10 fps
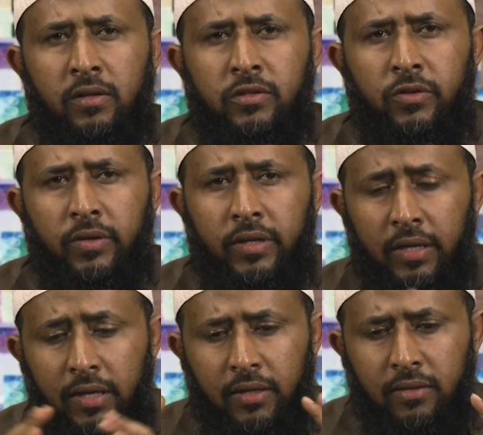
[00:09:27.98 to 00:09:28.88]
So
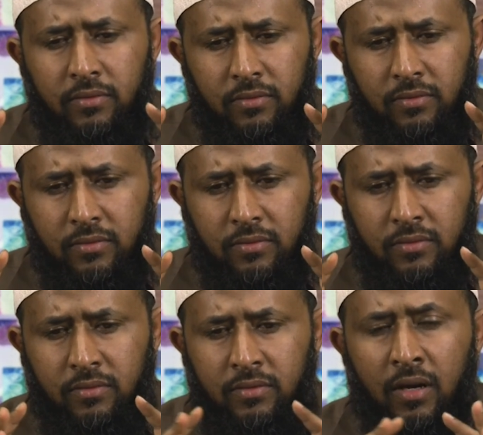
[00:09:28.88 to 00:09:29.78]
here
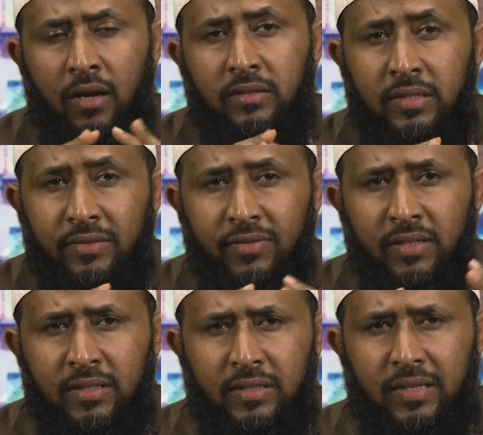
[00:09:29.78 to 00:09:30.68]
there are
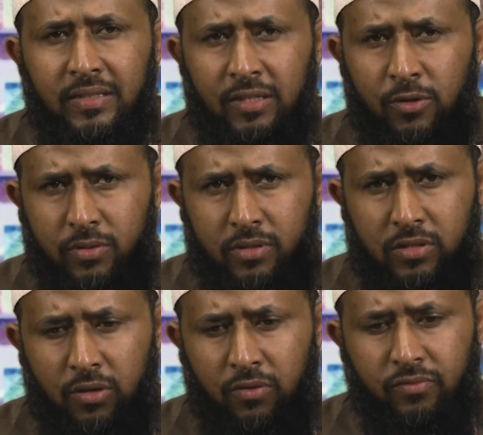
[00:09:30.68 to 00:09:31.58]
different categories
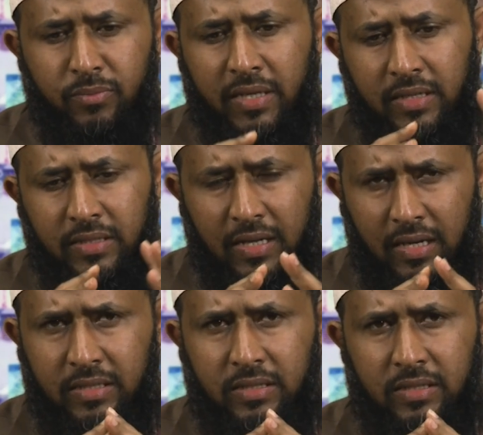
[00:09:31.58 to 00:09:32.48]
of
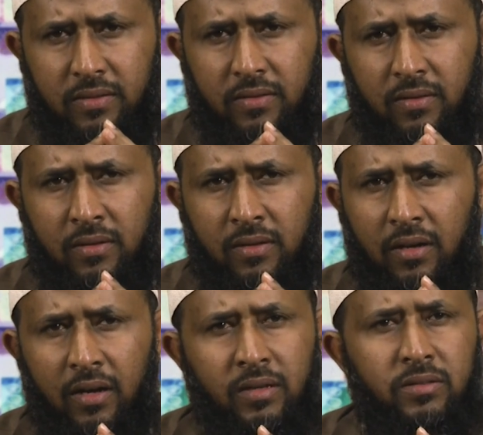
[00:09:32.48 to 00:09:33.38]
merchandise,
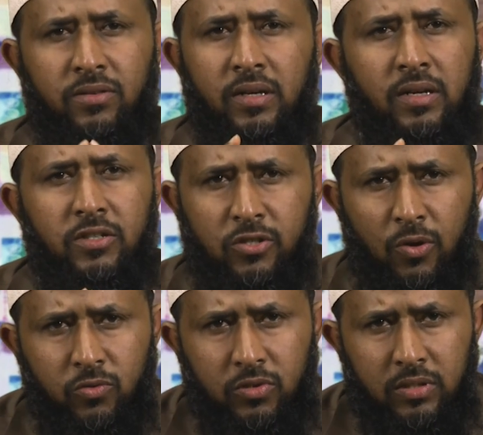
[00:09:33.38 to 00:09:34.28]
and traders
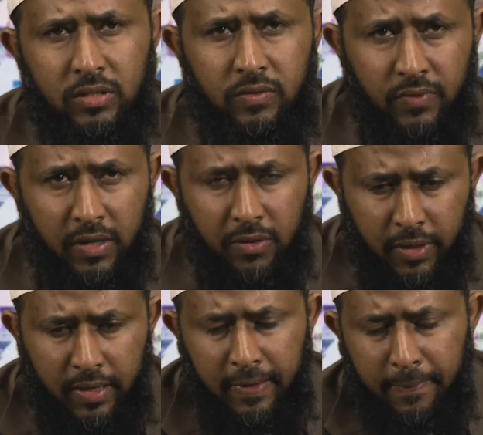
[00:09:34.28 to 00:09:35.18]
knows this very
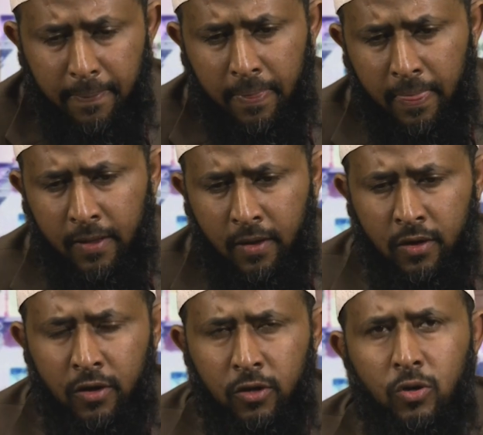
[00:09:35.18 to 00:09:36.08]
well.
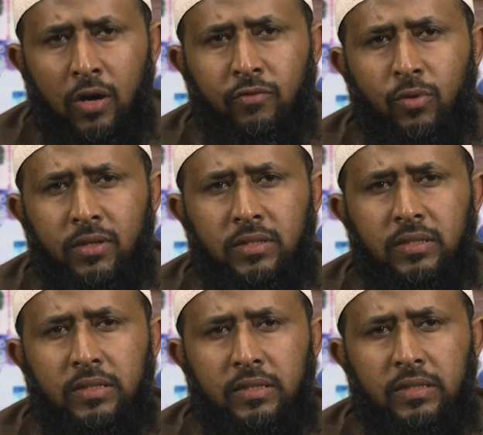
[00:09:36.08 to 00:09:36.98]
You have what
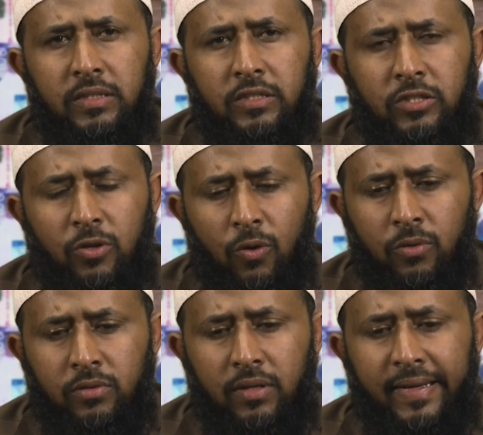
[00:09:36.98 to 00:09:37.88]
is
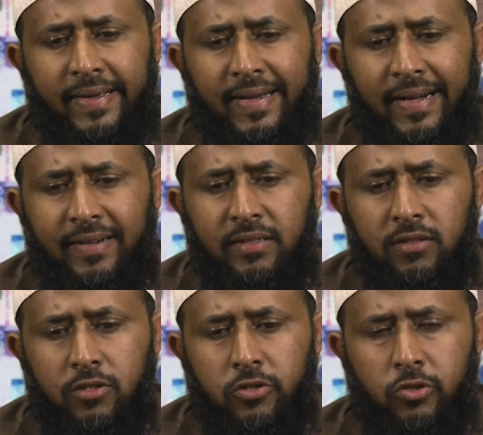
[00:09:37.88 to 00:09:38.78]
called a current
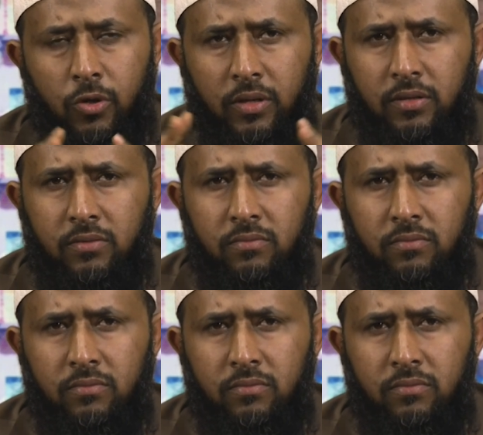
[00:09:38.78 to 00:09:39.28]
stock.